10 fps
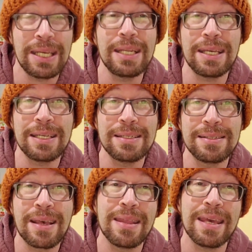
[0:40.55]
It
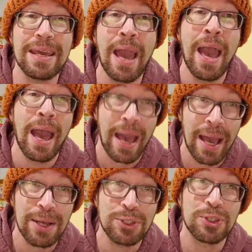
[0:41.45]
is the
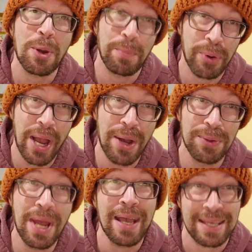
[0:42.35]
hash brown